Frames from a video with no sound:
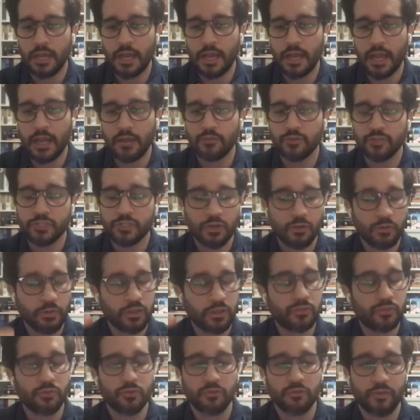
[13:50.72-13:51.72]
I was
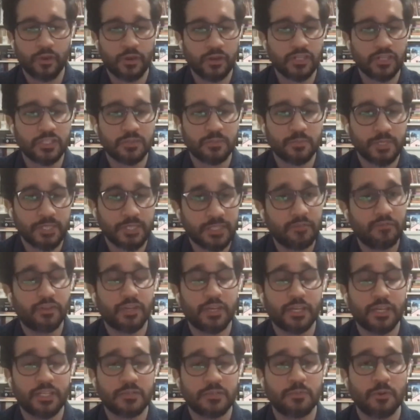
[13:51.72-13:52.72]
going through a very
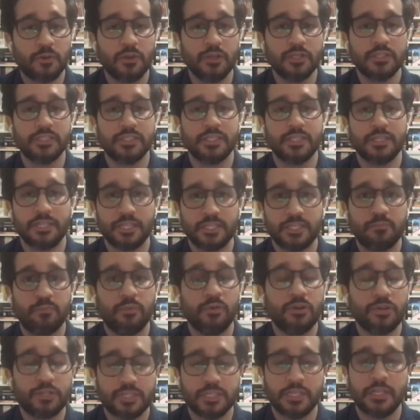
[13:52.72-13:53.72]
specific experience, and these
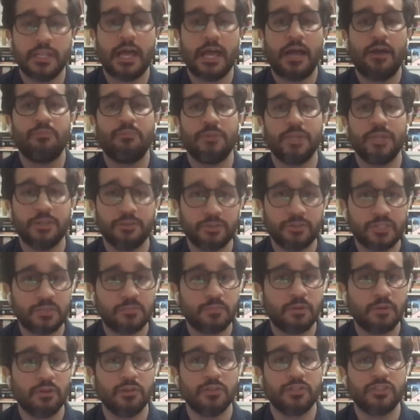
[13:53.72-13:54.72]
books allowed me to
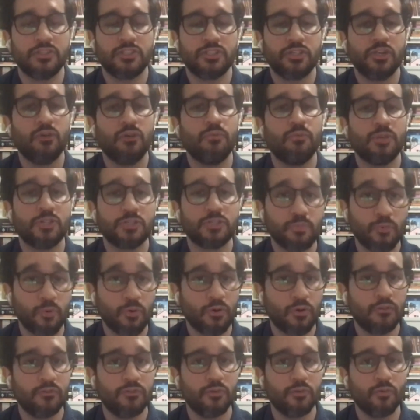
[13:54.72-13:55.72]
experience so much
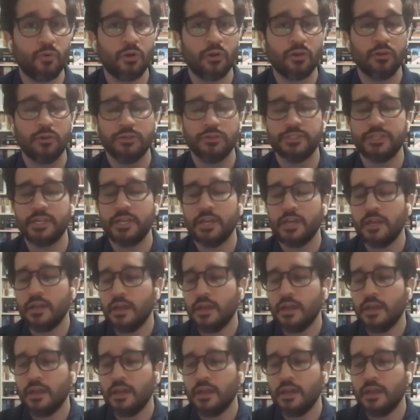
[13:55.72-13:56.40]
more of the world.